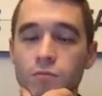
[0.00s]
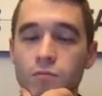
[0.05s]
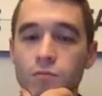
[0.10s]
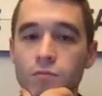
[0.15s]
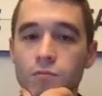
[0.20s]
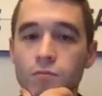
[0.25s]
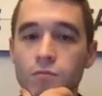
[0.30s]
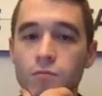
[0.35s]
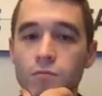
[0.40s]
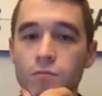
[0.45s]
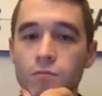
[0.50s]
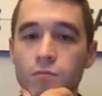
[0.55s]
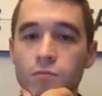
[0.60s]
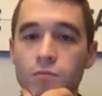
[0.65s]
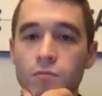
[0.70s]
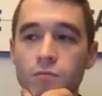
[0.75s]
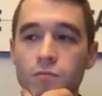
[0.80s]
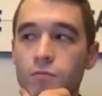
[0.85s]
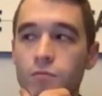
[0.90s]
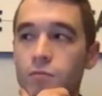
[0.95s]

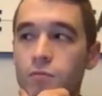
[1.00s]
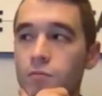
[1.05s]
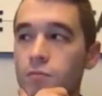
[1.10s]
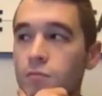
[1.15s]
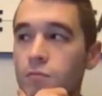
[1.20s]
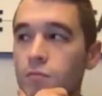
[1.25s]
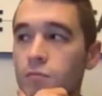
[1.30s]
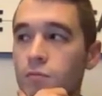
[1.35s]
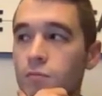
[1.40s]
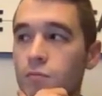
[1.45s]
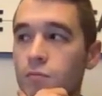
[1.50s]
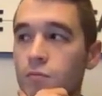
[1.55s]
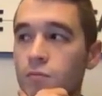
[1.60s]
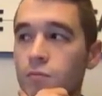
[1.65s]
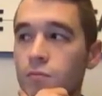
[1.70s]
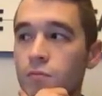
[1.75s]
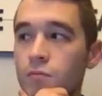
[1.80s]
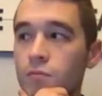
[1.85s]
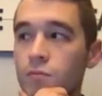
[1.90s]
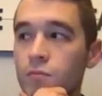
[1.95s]

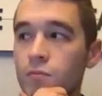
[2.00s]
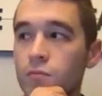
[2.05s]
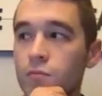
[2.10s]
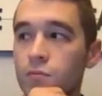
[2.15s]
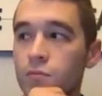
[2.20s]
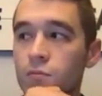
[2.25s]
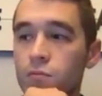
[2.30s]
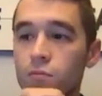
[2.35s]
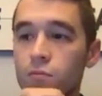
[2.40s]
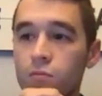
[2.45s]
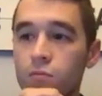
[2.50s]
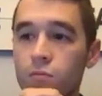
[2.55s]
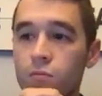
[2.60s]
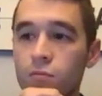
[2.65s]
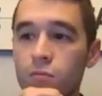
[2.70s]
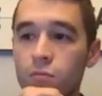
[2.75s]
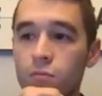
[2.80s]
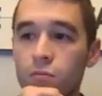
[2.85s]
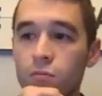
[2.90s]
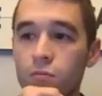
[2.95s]

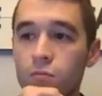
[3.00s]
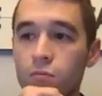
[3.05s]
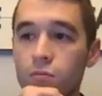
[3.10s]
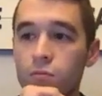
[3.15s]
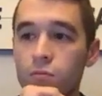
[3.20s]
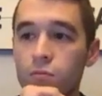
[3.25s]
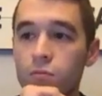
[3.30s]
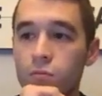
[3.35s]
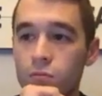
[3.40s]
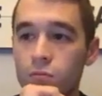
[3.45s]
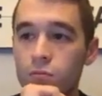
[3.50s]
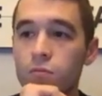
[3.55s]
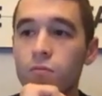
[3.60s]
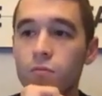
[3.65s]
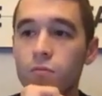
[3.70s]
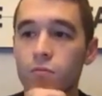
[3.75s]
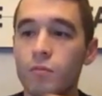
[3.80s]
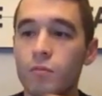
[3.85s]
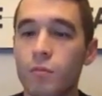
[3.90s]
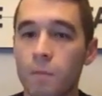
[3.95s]

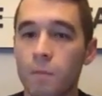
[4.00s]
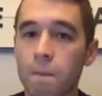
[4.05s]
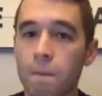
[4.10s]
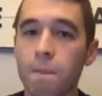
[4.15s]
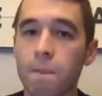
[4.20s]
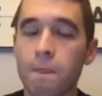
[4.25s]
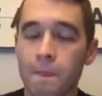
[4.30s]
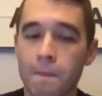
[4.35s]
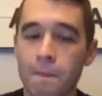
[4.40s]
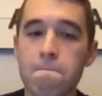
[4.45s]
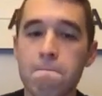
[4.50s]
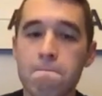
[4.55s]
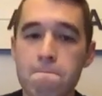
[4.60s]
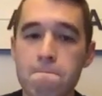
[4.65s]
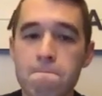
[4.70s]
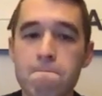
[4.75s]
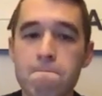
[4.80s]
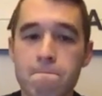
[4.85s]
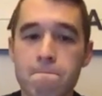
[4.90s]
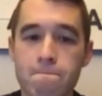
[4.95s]

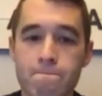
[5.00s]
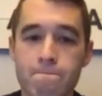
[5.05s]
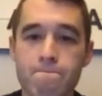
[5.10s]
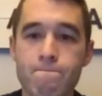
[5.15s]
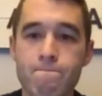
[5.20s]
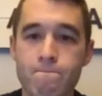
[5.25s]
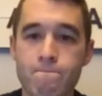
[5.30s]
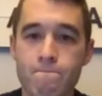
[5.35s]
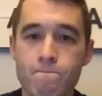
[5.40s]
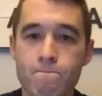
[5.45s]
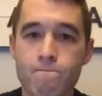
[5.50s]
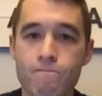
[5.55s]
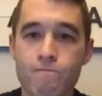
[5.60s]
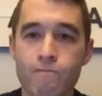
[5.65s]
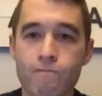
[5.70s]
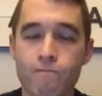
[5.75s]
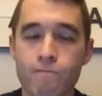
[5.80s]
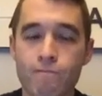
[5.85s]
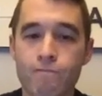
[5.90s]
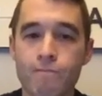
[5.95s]

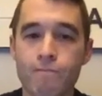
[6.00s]
[no speech]